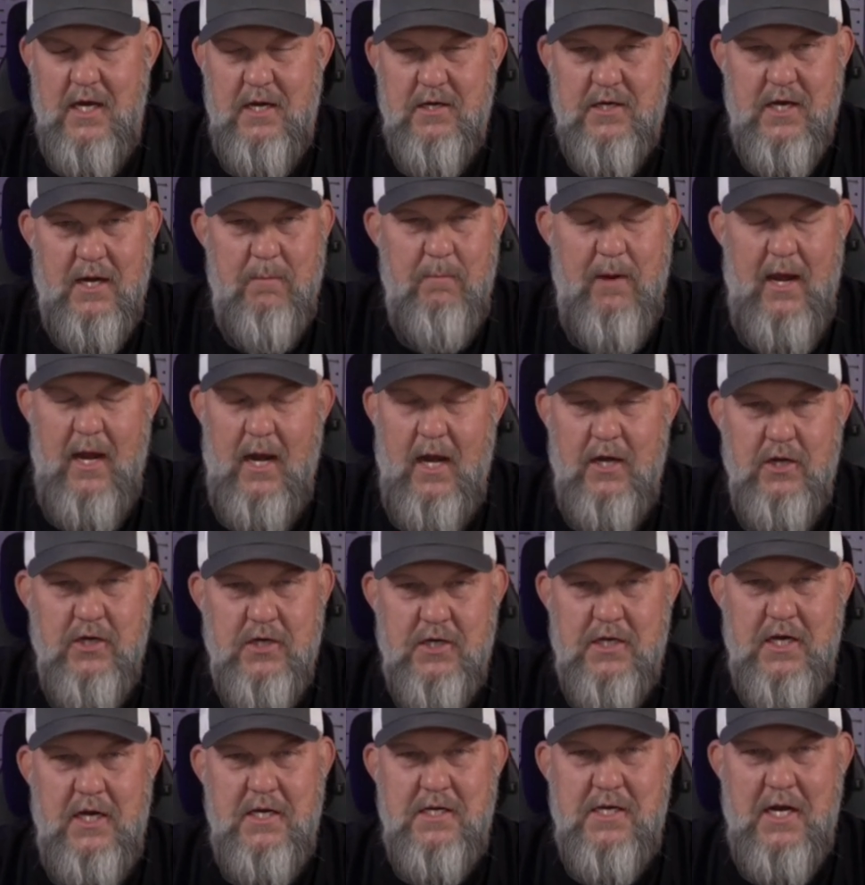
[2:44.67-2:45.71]
He's like, "Man,
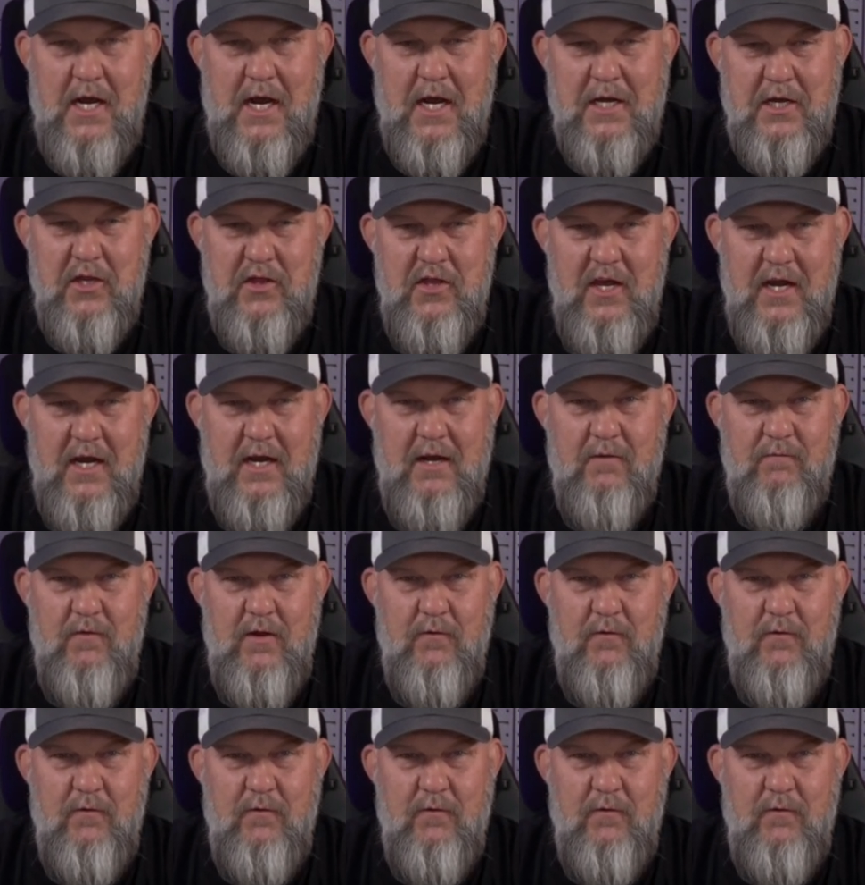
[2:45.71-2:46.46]
he said I got to thinking,